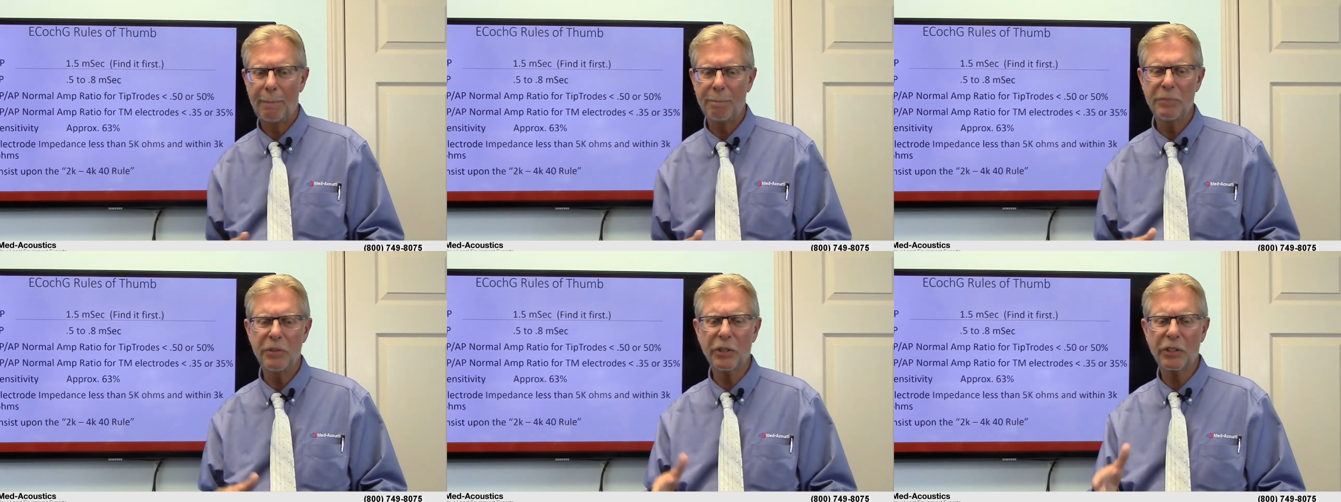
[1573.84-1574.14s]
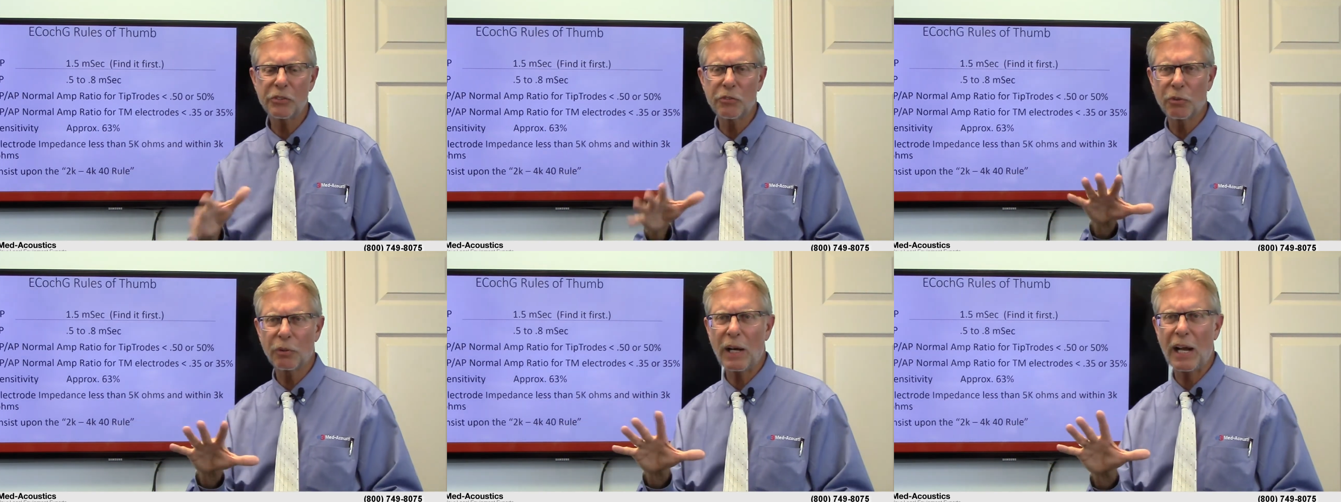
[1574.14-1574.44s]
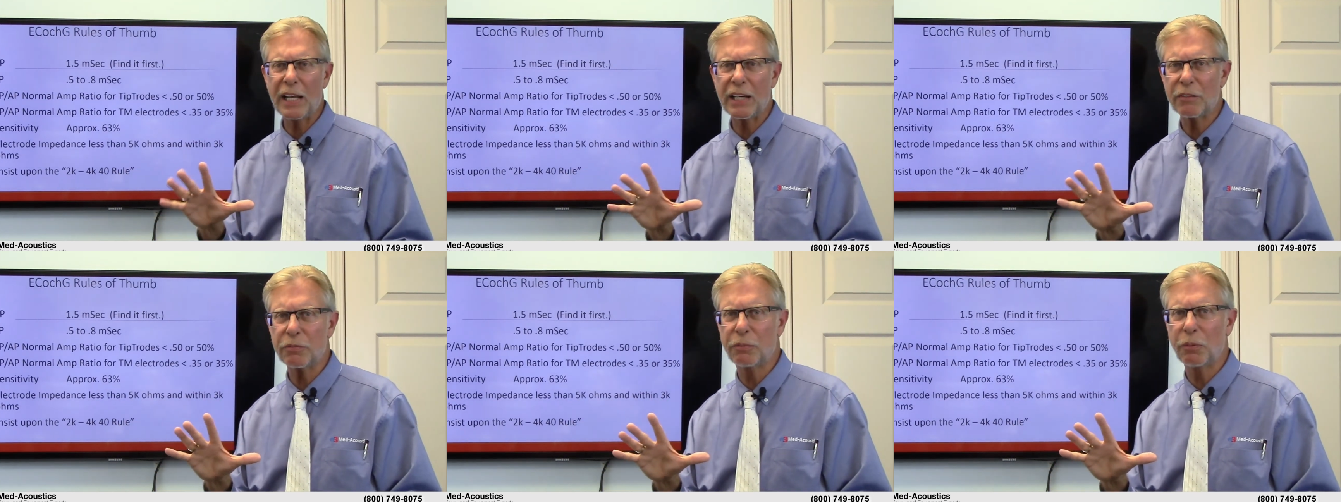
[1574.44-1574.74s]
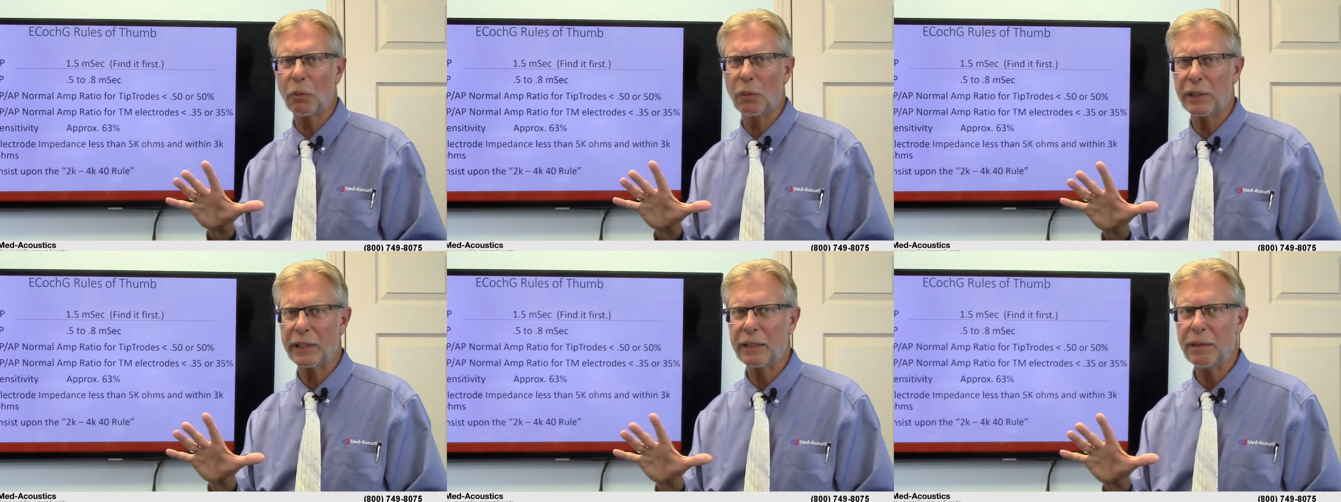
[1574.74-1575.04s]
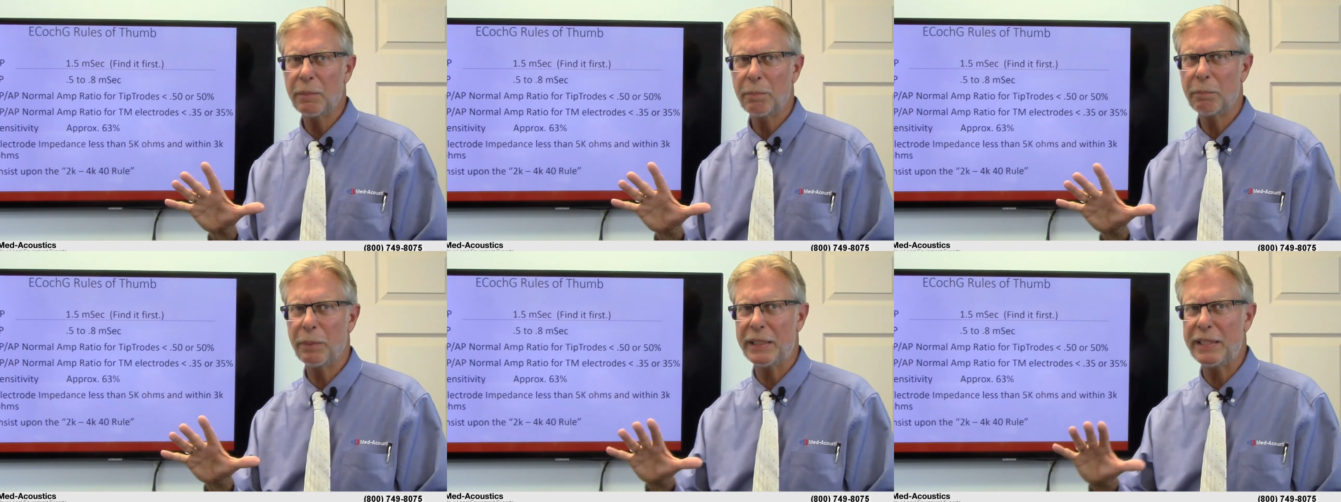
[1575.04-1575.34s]
You can try it at
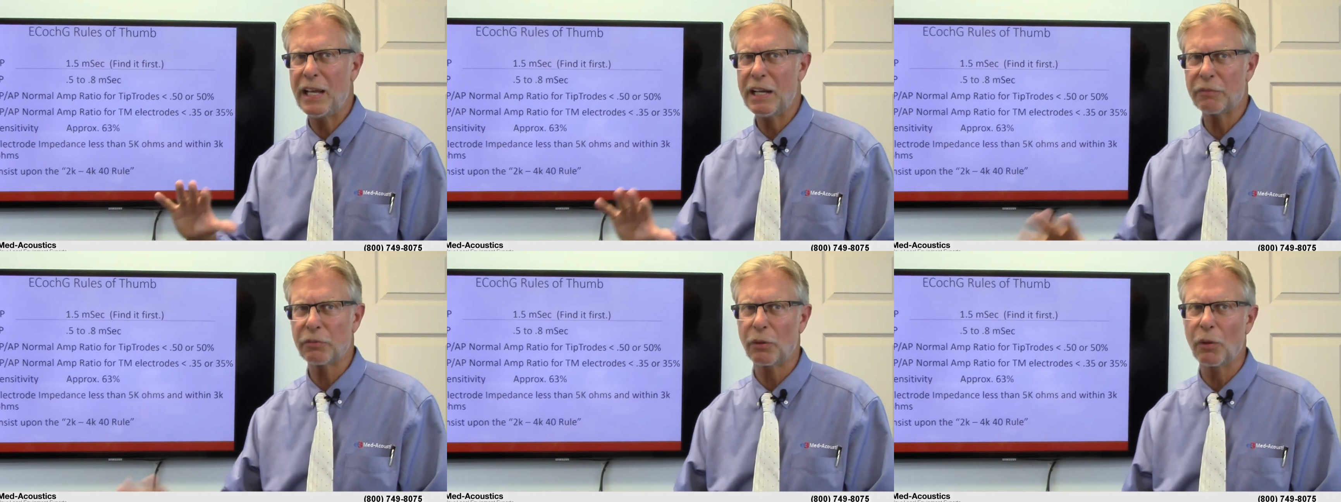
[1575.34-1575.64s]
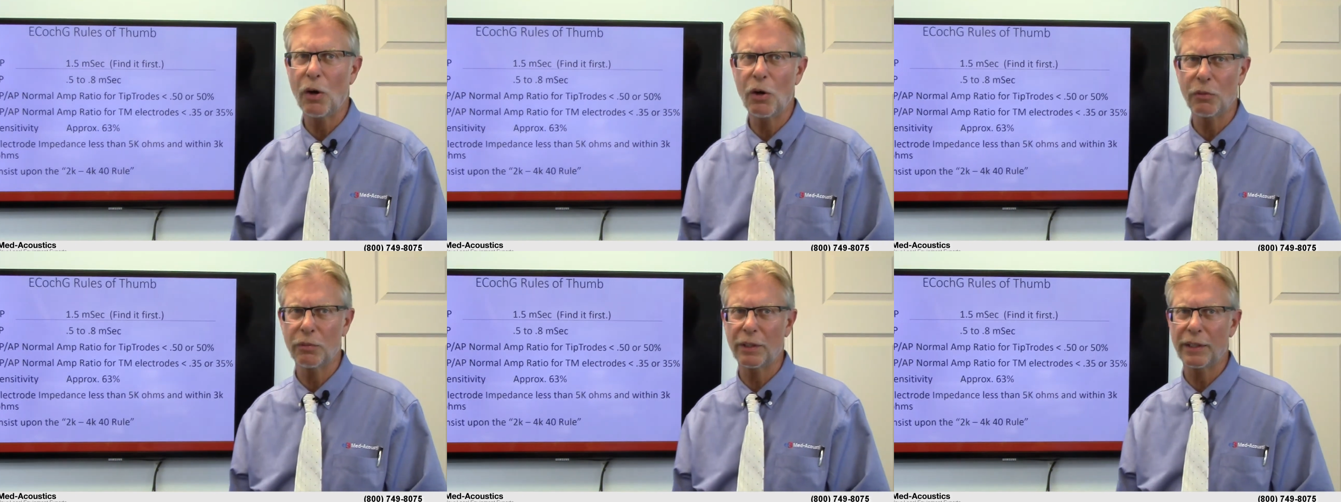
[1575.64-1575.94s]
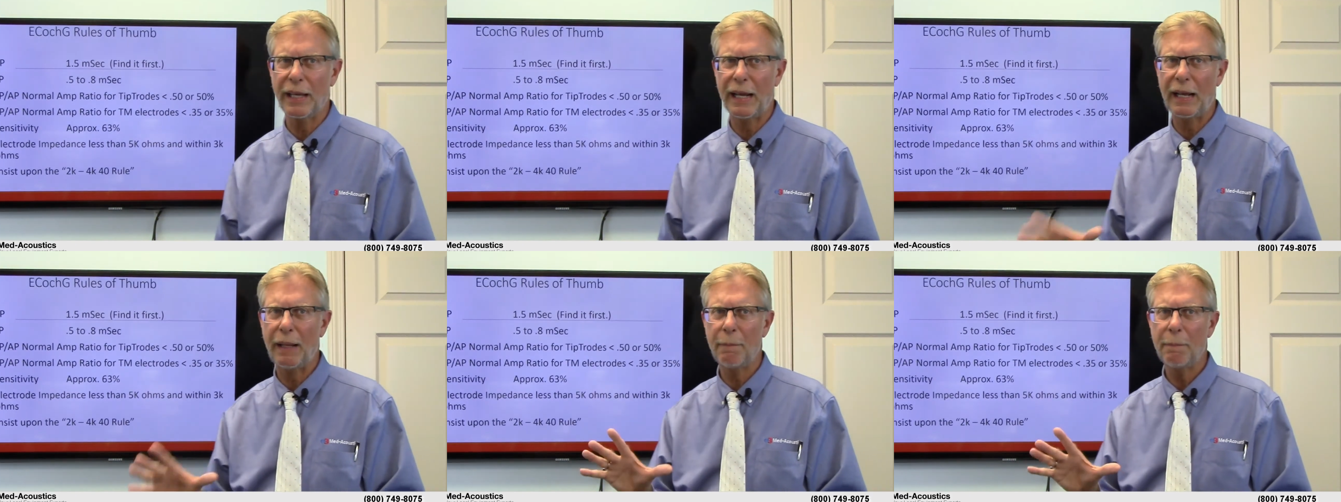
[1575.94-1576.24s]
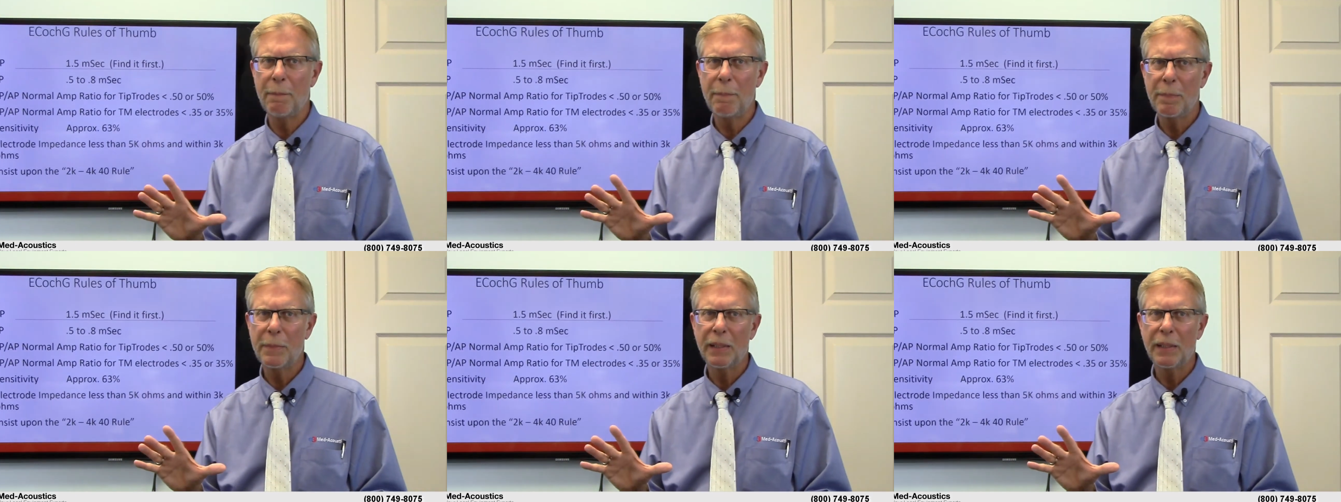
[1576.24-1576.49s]
40, but never over that.